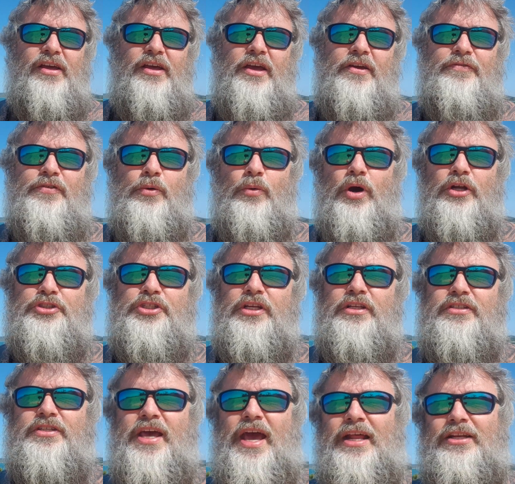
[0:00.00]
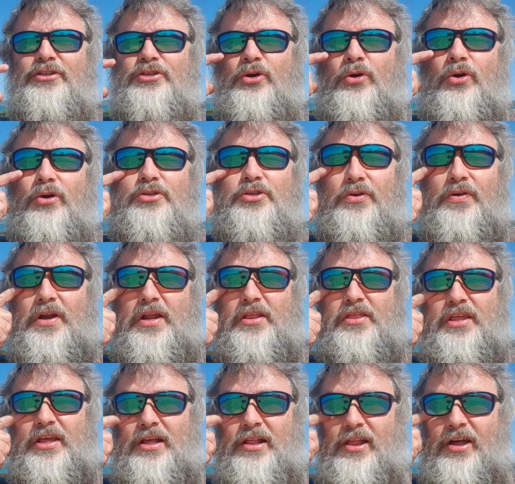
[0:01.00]
if you're watching TED Talks or
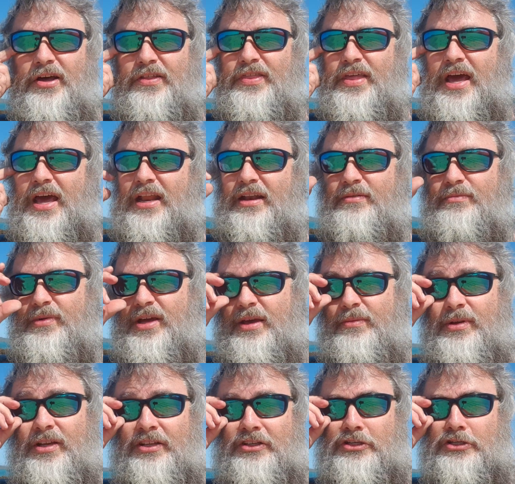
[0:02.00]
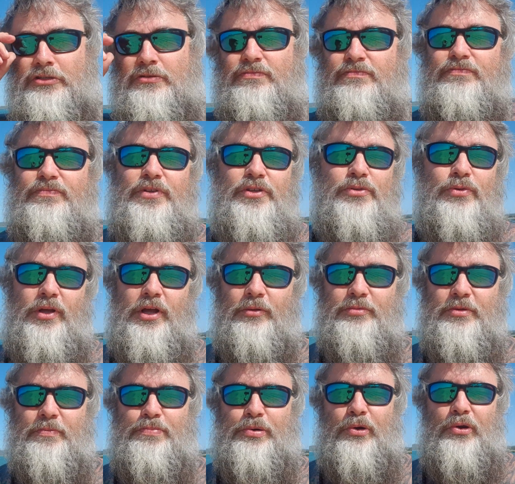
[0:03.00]
anything like that, maybe just this will
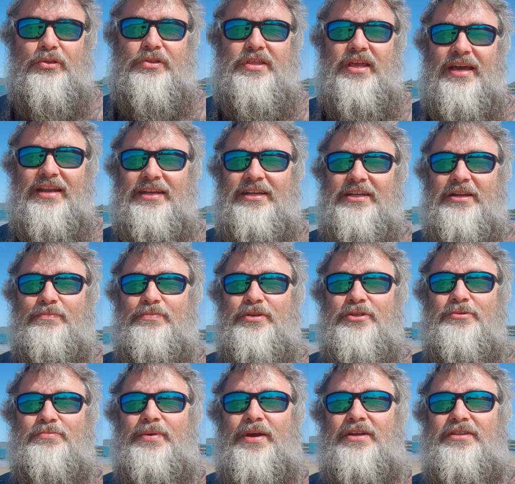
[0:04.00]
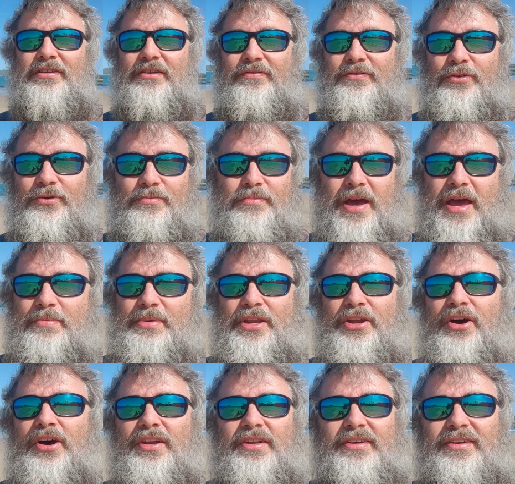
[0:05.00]
help to put that into perspective, or maybe
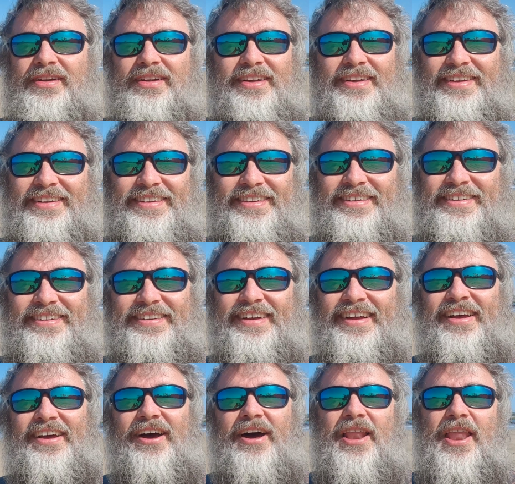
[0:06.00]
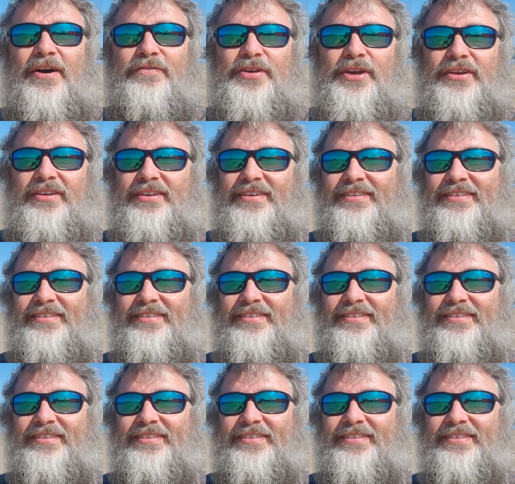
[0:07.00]
not. I love you.